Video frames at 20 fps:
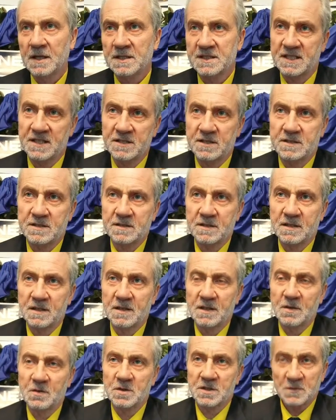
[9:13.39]
Since
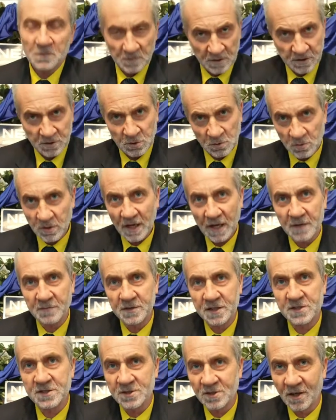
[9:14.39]
we do
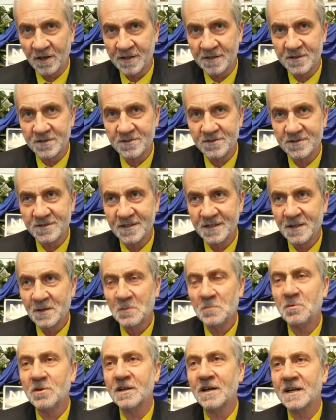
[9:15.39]
have this knowledge,
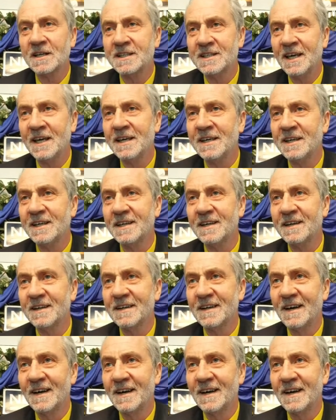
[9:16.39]
we are taking